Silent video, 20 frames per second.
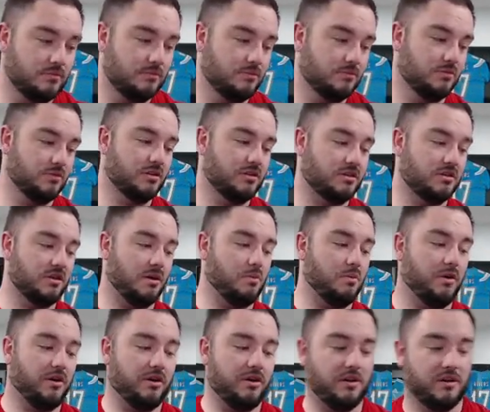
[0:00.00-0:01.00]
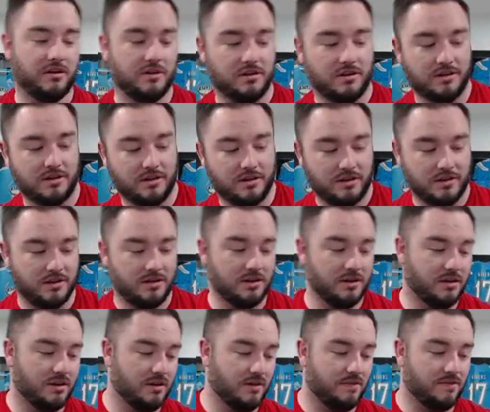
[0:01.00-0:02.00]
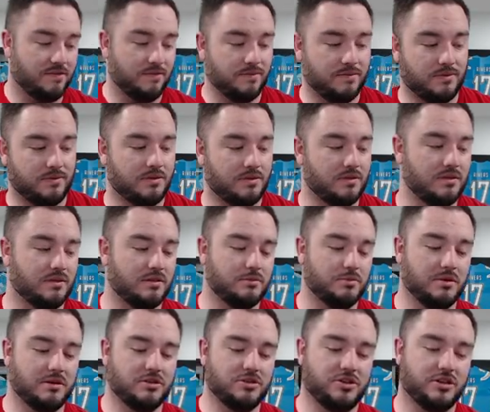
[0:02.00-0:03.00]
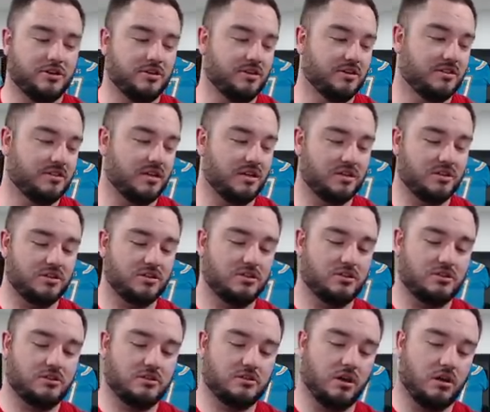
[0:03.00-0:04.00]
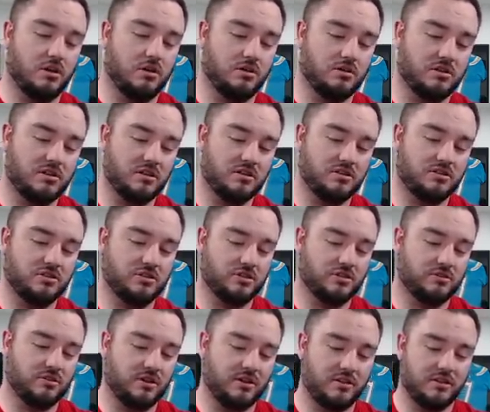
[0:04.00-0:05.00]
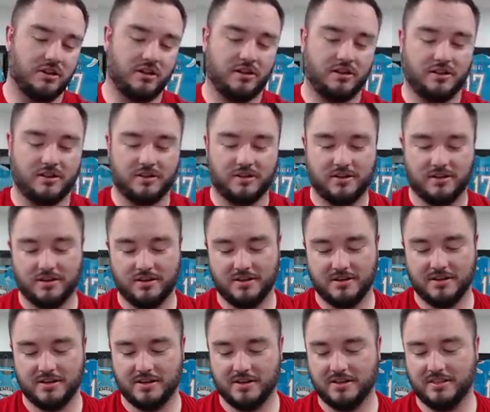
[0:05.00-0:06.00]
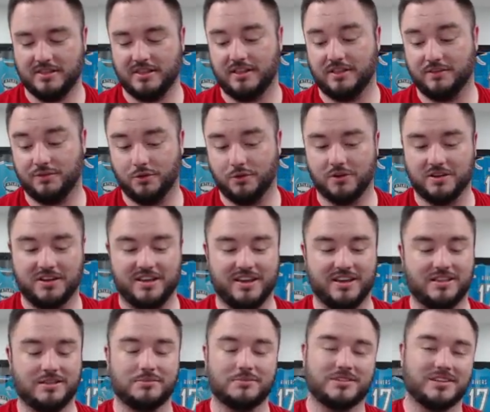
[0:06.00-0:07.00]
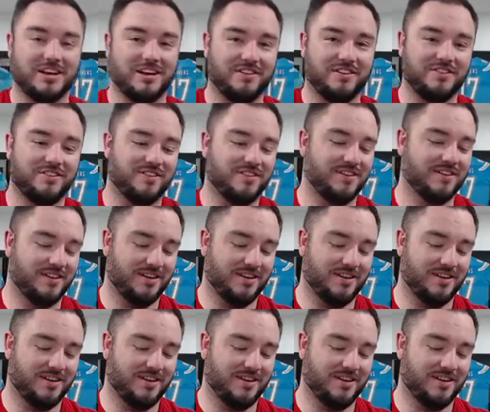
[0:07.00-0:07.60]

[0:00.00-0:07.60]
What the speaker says: which I'm wearing the Spit and Chicklets Sonk shirt right there. That's for Keith himself,